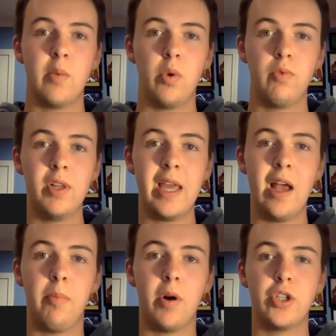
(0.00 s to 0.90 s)
and will really
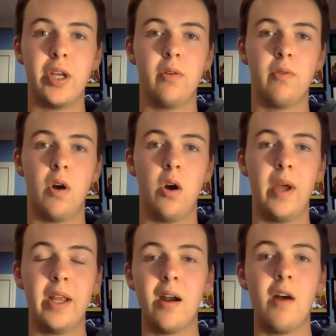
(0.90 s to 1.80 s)
help our channel grow
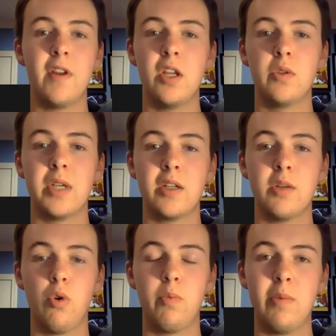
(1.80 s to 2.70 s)
and get our videos out to
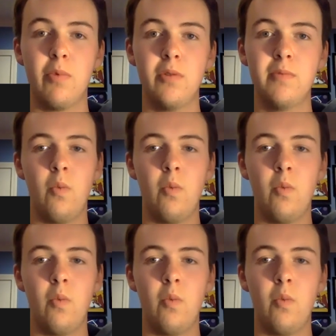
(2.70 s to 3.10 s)
more people.